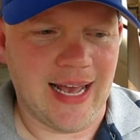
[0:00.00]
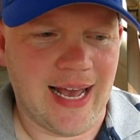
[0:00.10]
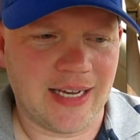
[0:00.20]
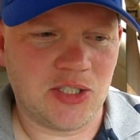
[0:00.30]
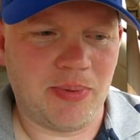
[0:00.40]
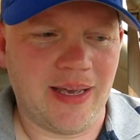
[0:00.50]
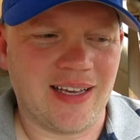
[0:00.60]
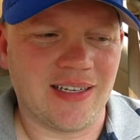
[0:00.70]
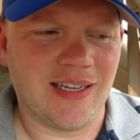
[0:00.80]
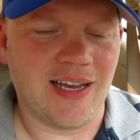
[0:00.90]
I
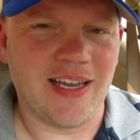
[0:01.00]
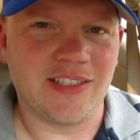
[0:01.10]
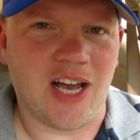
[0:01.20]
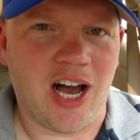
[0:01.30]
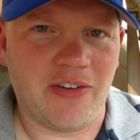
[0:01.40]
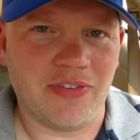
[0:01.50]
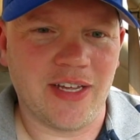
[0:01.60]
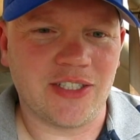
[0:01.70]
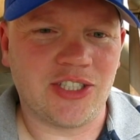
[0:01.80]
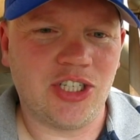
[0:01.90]
expect Kentucky's
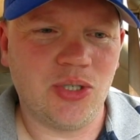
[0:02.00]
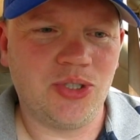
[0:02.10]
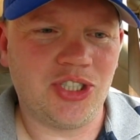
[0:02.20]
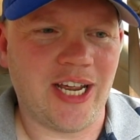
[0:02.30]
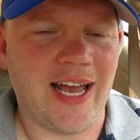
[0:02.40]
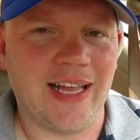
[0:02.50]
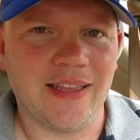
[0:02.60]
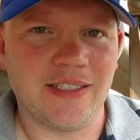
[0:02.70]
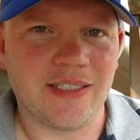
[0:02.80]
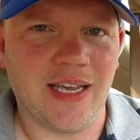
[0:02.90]
offense to
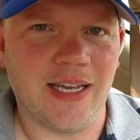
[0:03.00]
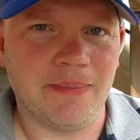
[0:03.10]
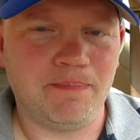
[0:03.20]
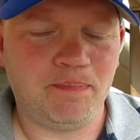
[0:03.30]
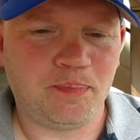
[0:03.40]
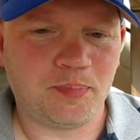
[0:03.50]
shine this game.